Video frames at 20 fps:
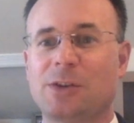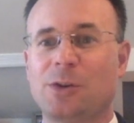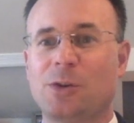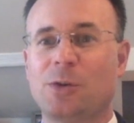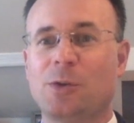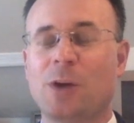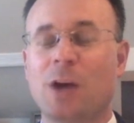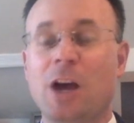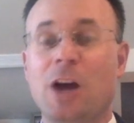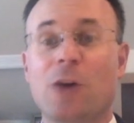
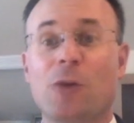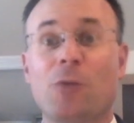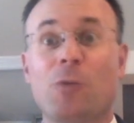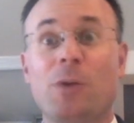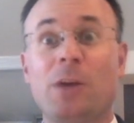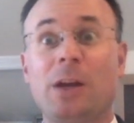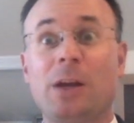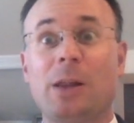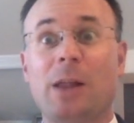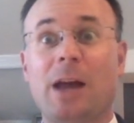who
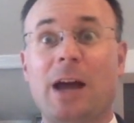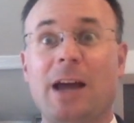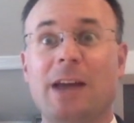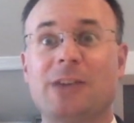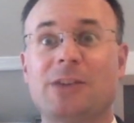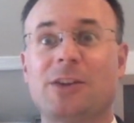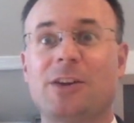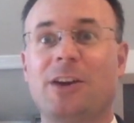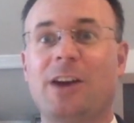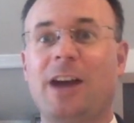
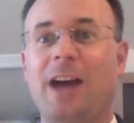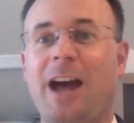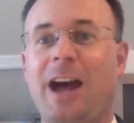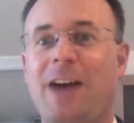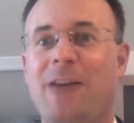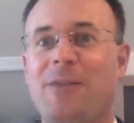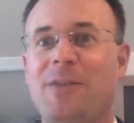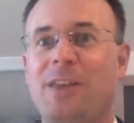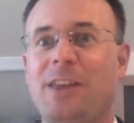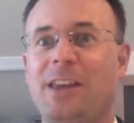realize or
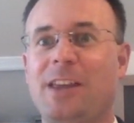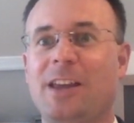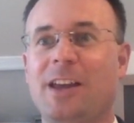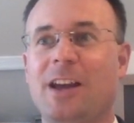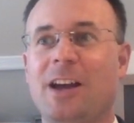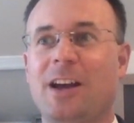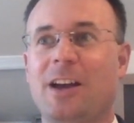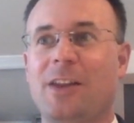have the